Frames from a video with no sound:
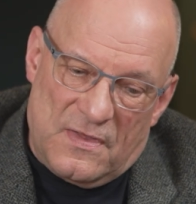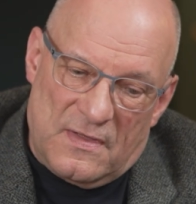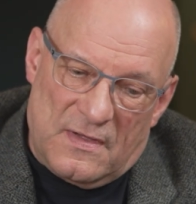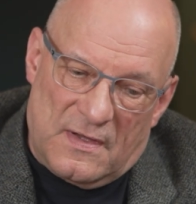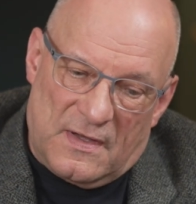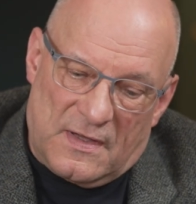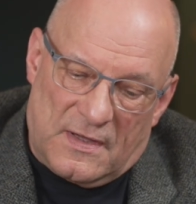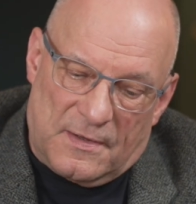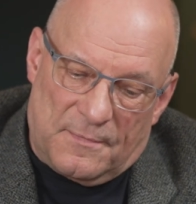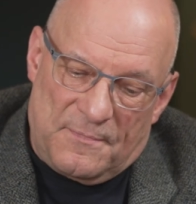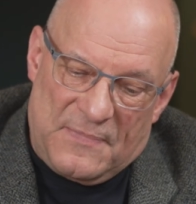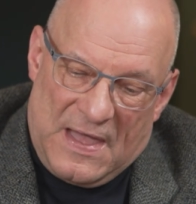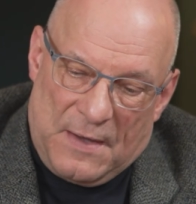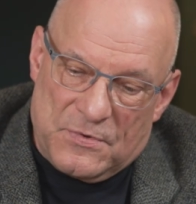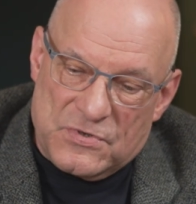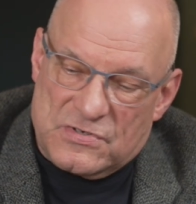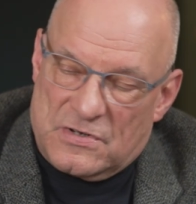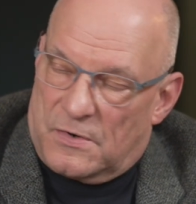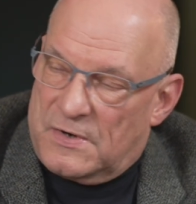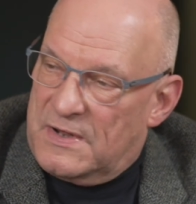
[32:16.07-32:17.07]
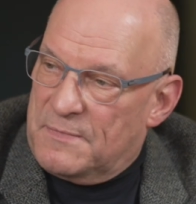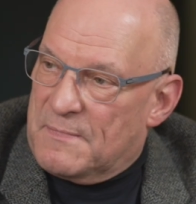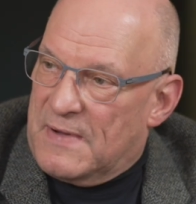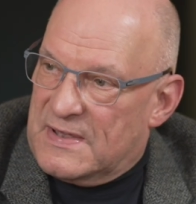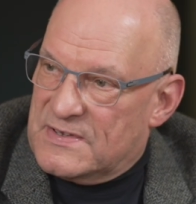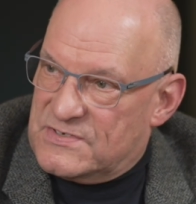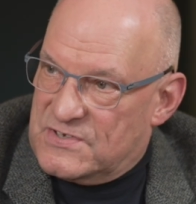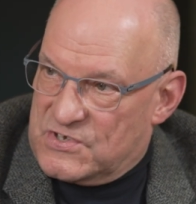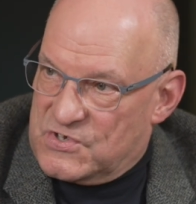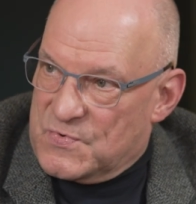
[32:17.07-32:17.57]
That was already
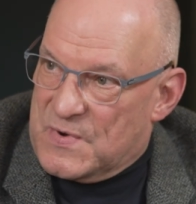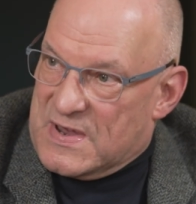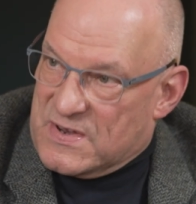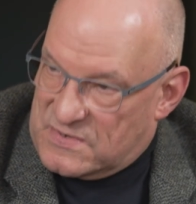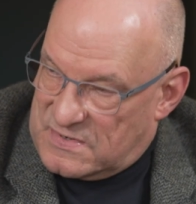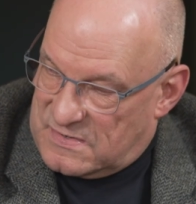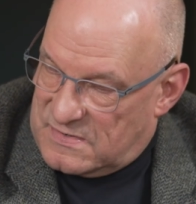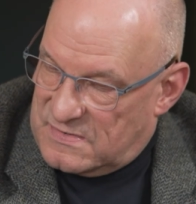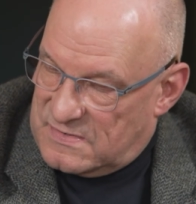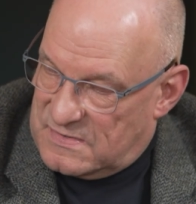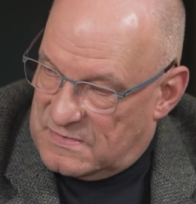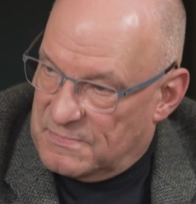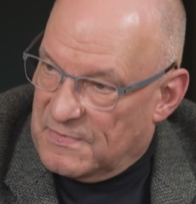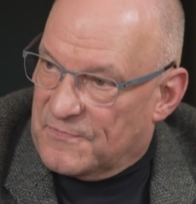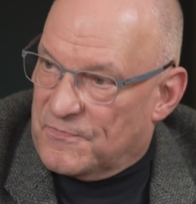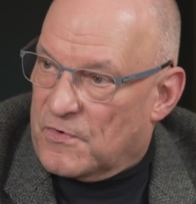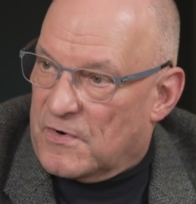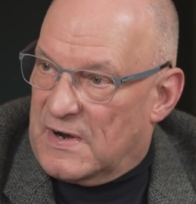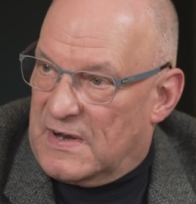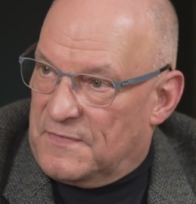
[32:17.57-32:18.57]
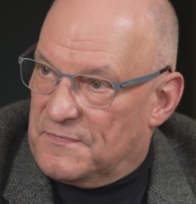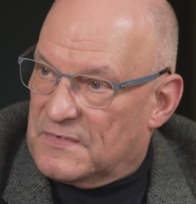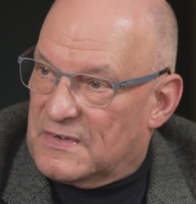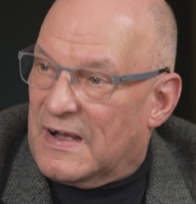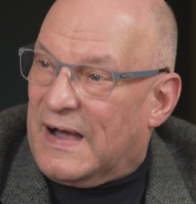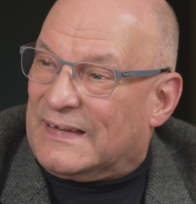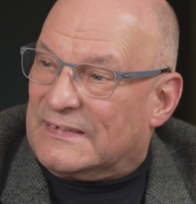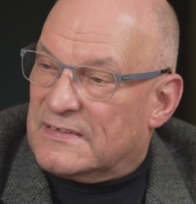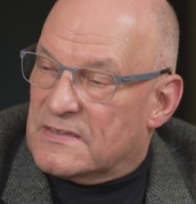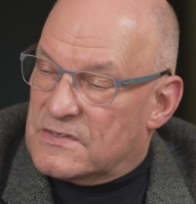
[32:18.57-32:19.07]
my situation before I even
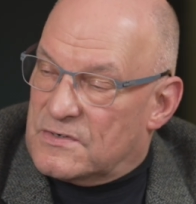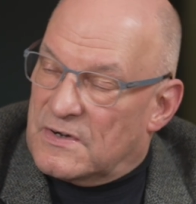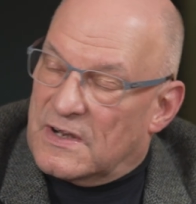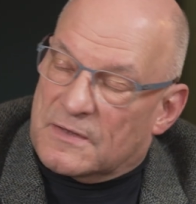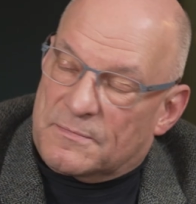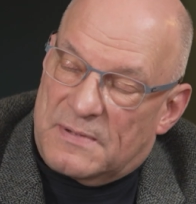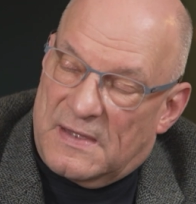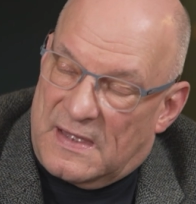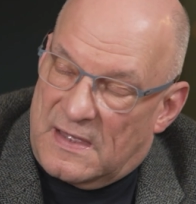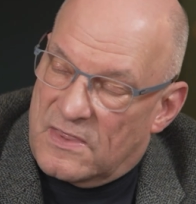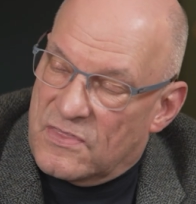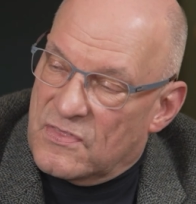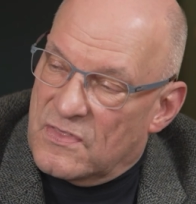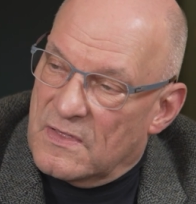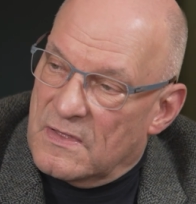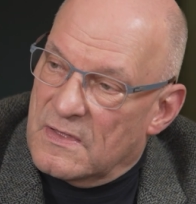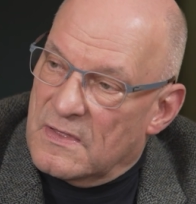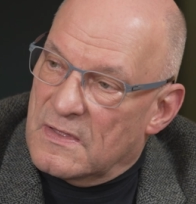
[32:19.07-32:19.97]
got to the direct path.